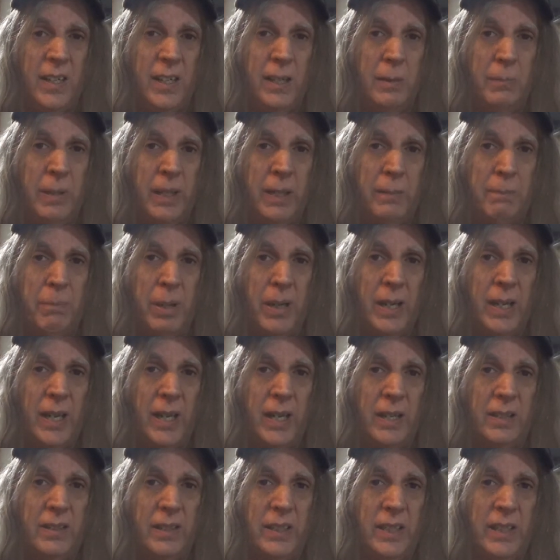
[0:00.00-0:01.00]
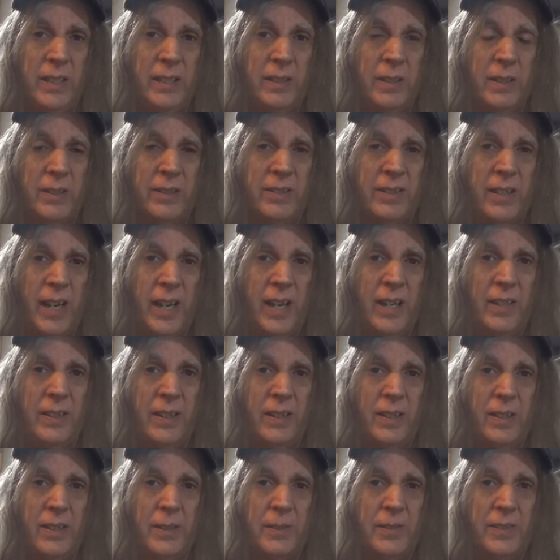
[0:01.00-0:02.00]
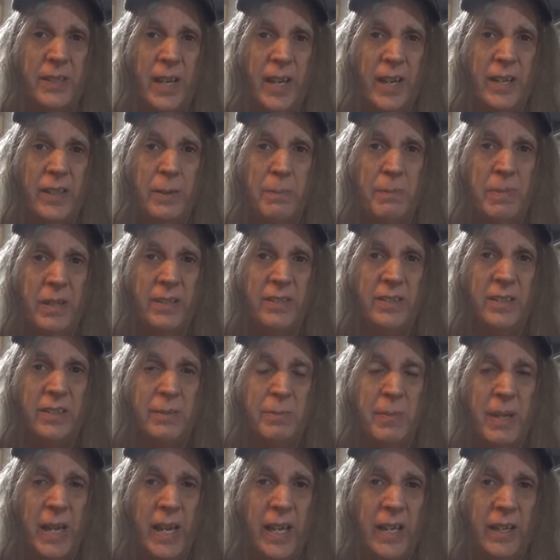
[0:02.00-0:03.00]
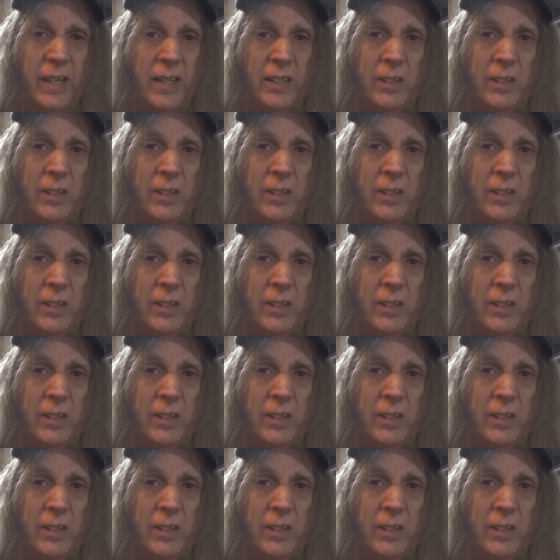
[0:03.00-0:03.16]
A big butt ugly on the side of the businessman.